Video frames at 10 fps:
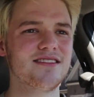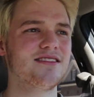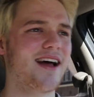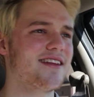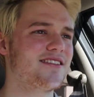
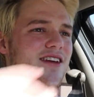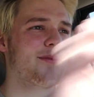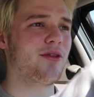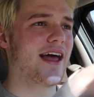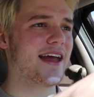That's a
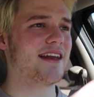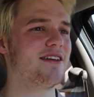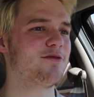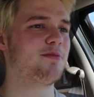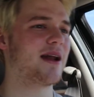double
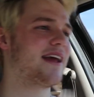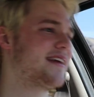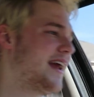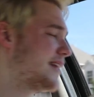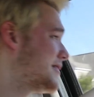negative, but I
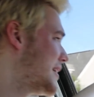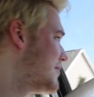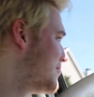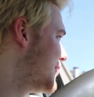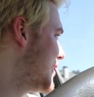can't think
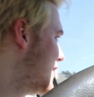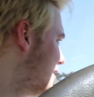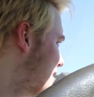of the